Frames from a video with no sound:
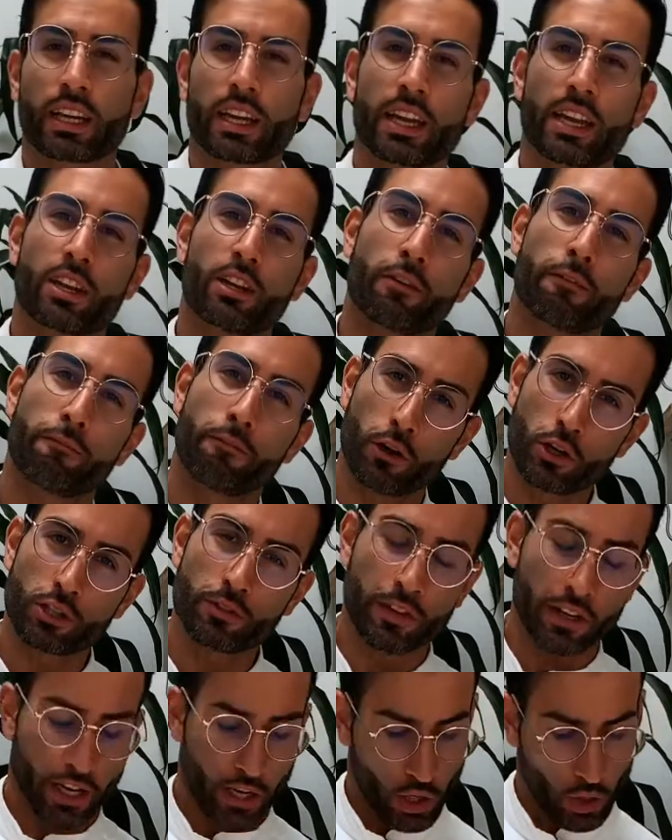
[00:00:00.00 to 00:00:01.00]
In the first
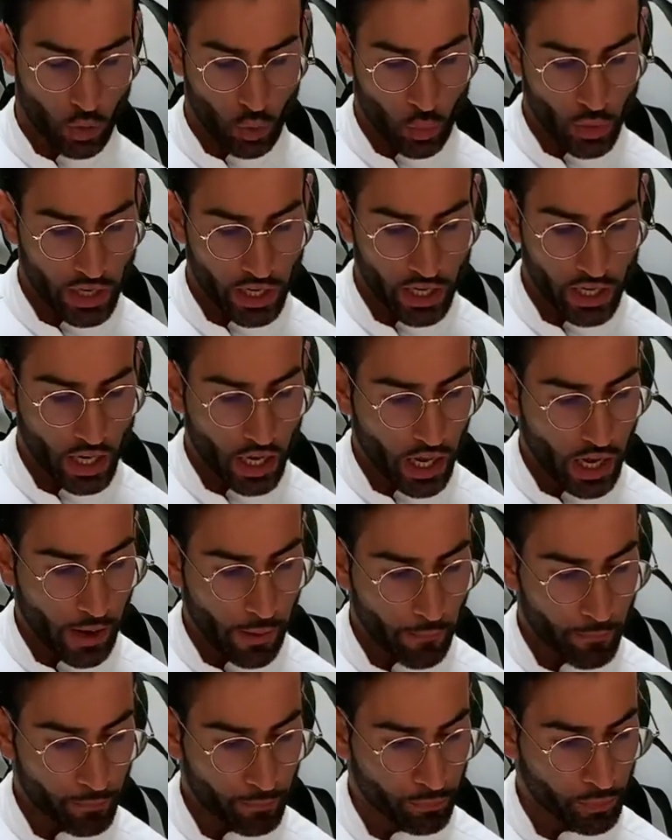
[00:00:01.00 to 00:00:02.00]
video, we
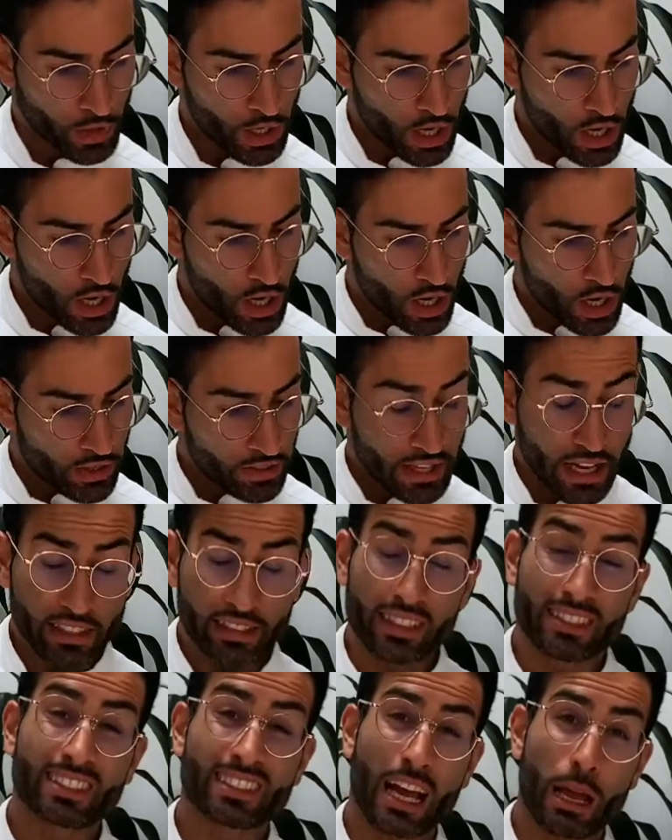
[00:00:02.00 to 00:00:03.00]

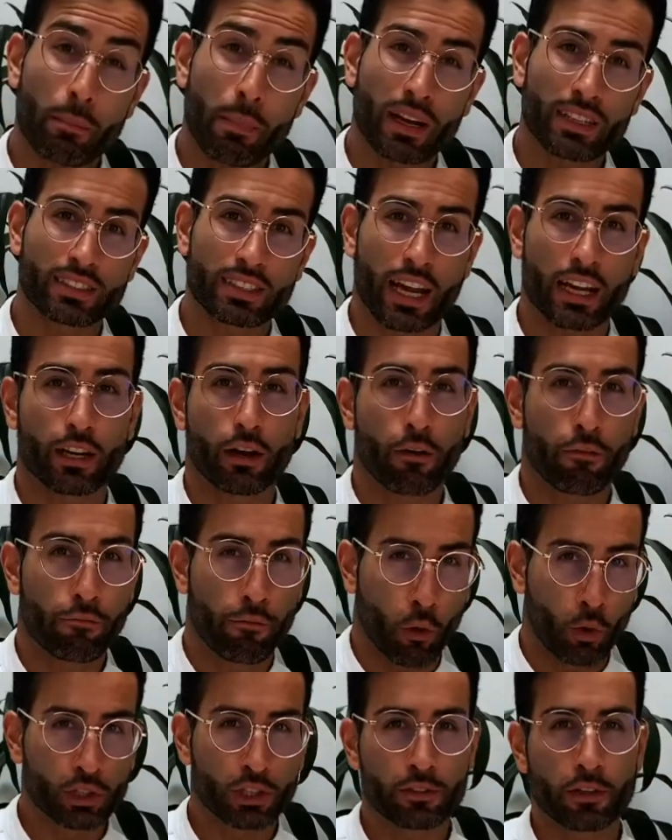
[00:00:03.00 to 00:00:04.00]
tasted side by side
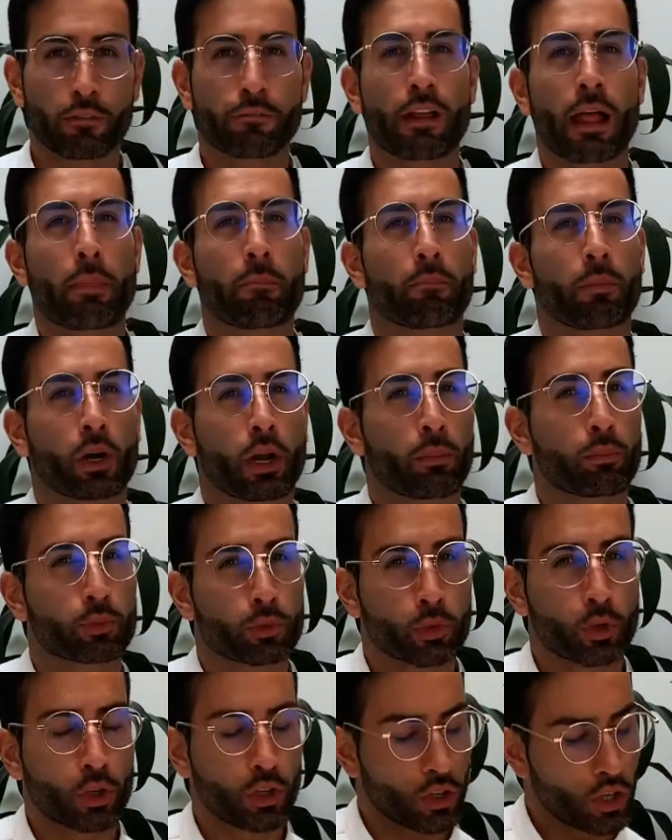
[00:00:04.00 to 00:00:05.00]
4 different flat bottom
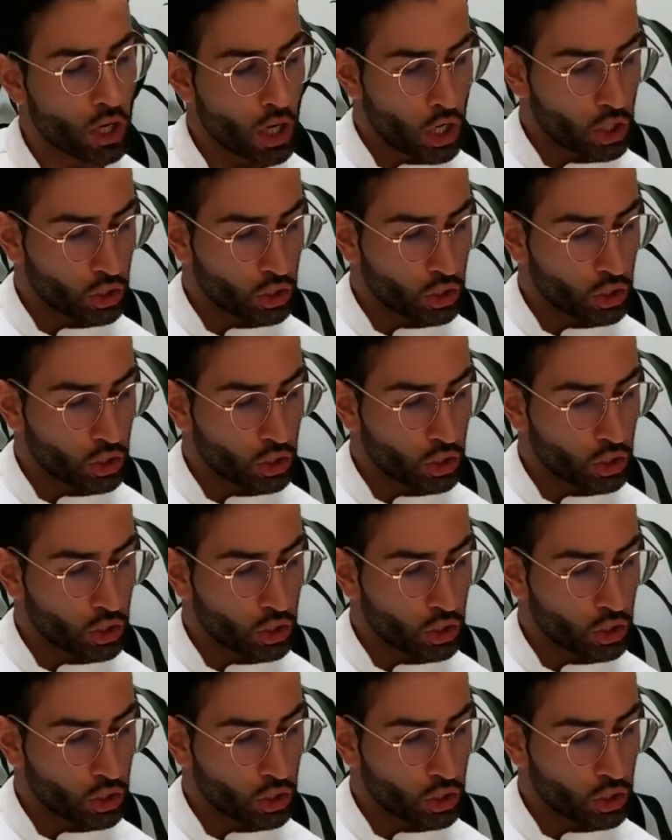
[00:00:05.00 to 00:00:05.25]
brewer,